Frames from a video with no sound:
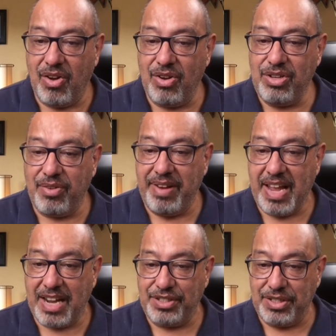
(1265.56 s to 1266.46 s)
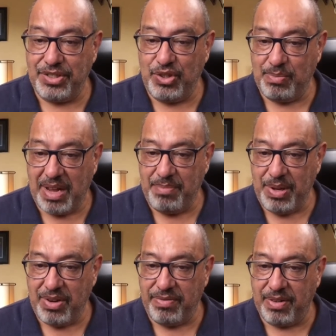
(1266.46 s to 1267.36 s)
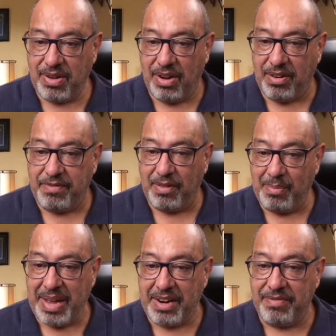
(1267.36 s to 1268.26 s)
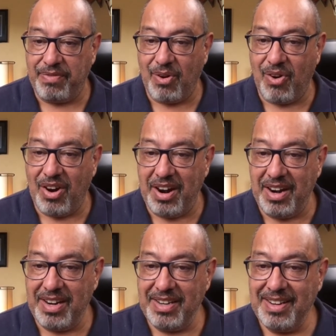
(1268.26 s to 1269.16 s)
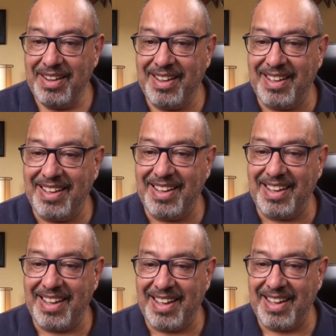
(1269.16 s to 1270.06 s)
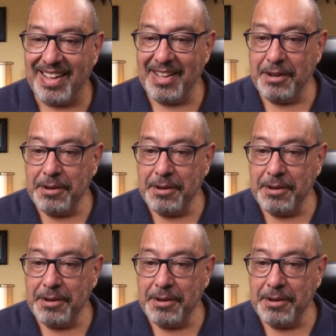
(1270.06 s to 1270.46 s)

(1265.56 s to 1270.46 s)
Oh, your reactions to my beautiful, colorful metaphor. Uh,